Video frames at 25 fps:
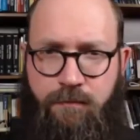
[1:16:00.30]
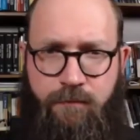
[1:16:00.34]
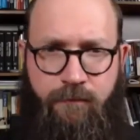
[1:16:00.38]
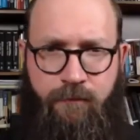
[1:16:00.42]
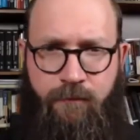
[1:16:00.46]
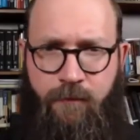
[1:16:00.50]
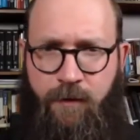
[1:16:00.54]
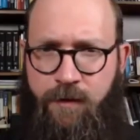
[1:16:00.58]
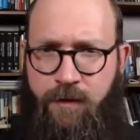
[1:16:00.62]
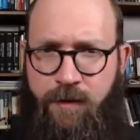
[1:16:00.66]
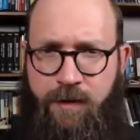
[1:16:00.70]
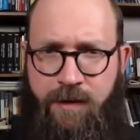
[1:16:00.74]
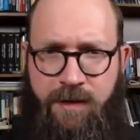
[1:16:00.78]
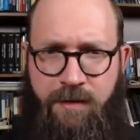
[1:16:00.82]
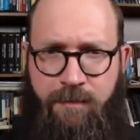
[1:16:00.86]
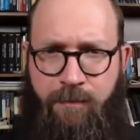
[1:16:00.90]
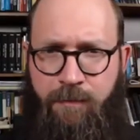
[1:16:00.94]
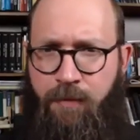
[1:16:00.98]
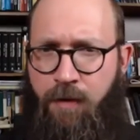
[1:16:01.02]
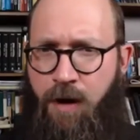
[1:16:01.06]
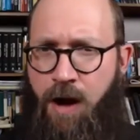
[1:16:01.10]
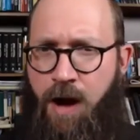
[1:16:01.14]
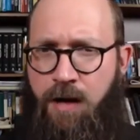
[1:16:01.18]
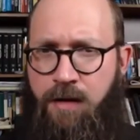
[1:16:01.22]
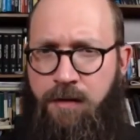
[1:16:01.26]
whether it's
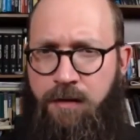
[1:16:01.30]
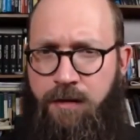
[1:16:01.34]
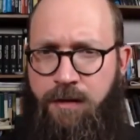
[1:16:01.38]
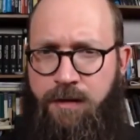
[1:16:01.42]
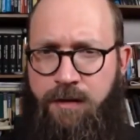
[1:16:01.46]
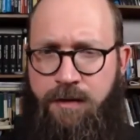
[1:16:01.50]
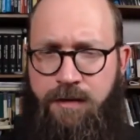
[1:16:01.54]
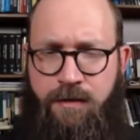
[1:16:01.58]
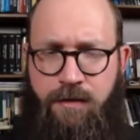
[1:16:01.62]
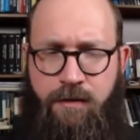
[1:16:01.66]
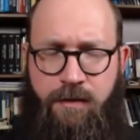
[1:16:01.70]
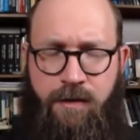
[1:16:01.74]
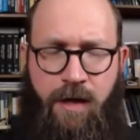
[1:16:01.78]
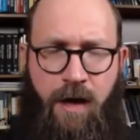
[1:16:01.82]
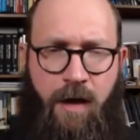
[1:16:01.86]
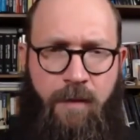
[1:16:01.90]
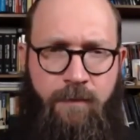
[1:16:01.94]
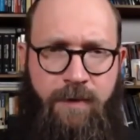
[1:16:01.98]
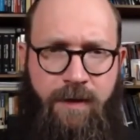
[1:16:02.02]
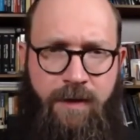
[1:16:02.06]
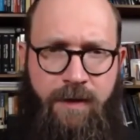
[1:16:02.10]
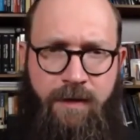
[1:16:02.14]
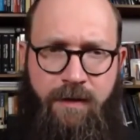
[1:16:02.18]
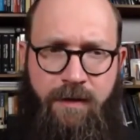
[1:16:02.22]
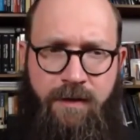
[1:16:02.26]
Proclus or
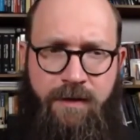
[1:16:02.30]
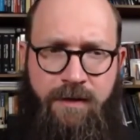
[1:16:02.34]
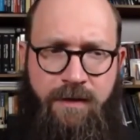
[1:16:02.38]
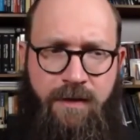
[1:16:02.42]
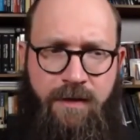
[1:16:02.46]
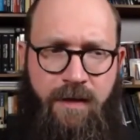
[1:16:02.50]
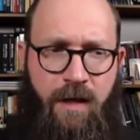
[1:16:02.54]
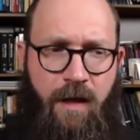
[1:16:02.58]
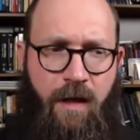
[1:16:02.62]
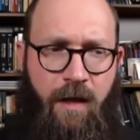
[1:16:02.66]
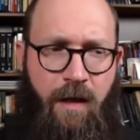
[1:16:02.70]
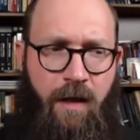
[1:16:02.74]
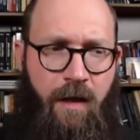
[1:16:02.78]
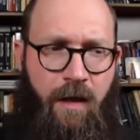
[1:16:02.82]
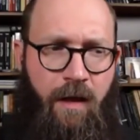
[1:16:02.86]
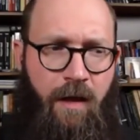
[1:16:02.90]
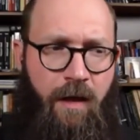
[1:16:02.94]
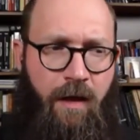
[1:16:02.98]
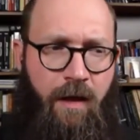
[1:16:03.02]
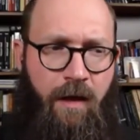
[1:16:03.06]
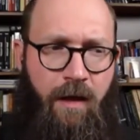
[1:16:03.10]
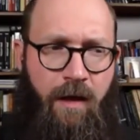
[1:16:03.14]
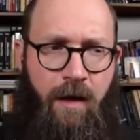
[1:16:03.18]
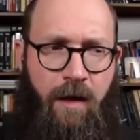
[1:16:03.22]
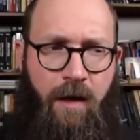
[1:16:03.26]
Iamblichus,
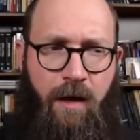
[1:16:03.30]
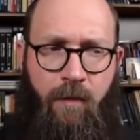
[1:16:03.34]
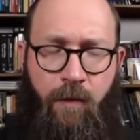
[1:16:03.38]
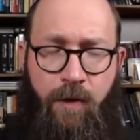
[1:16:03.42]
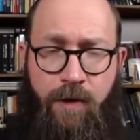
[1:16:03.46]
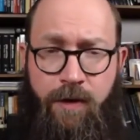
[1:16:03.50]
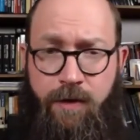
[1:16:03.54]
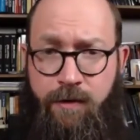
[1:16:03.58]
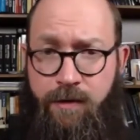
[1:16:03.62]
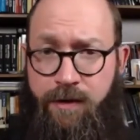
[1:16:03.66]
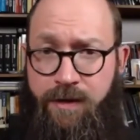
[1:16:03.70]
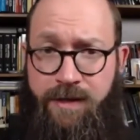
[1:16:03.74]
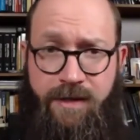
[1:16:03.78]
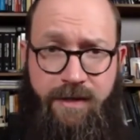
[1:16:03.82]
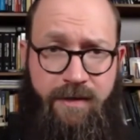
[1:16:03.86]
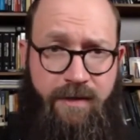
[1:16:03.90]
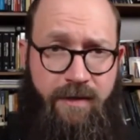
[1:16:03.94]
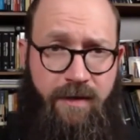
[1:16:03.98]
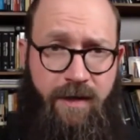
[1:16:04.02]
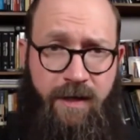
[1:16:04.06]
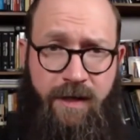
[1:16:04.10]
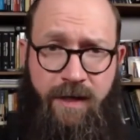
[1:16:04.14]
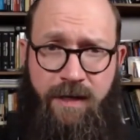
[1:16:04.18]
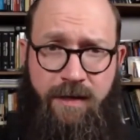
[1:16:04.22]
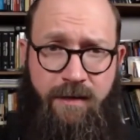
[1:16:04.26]
uh, whether
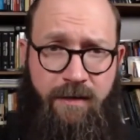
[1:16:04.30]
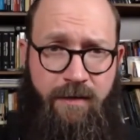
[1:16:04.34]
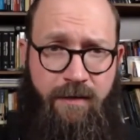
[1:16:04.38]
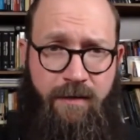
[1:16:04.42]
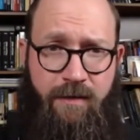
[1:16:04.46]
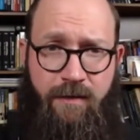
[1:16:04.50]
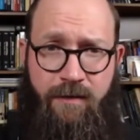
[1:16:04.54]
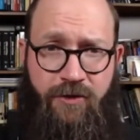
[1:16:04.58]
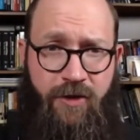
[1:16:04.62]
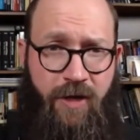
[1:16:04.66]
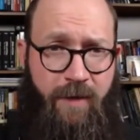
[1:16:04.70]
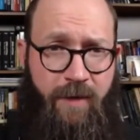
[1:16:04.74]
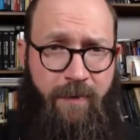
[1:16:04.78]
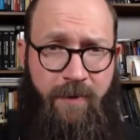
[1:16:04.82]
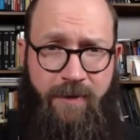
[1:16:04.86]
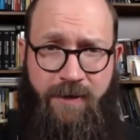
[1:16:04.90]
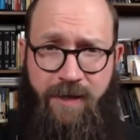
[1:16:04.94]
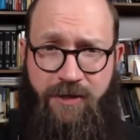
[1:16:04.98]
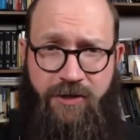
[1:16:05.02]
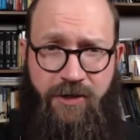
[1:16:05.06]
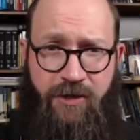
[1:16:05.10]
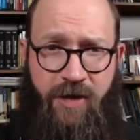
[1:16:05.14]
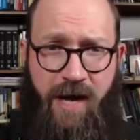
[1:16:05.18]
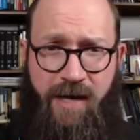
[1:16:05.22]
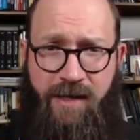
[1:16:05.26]
it's, again, the
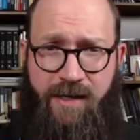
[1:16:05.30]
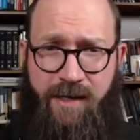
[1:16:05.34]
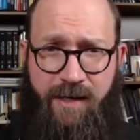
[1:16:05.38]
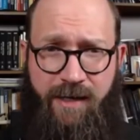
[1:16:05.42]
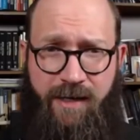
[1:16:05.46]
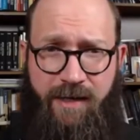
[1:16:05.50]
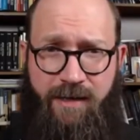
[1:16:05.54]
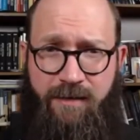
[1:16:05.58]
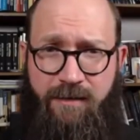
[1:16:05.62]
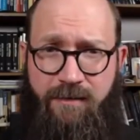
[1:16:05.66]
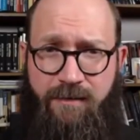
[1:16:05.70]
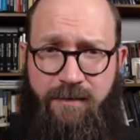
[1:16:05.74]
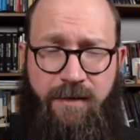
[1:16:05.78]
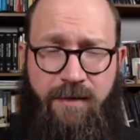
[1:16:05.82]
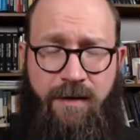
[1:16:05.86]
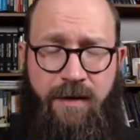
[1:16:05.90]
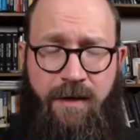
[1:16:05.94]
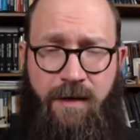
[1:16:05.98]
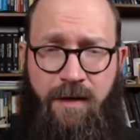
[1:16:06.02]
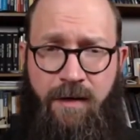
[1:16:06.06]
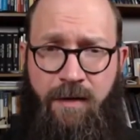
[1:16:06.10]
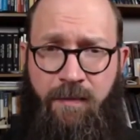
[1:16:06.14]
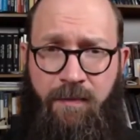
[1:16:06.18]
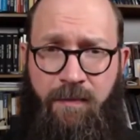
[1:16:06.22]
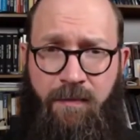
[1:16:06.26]
tripartite tractate,
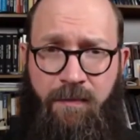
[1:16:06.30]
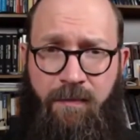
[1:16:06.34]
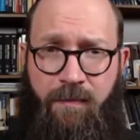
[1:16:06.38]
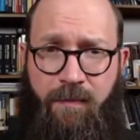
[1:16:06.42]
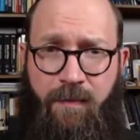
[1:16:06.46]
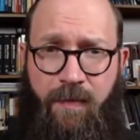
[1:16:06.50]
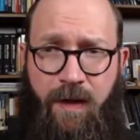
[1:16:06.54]
um,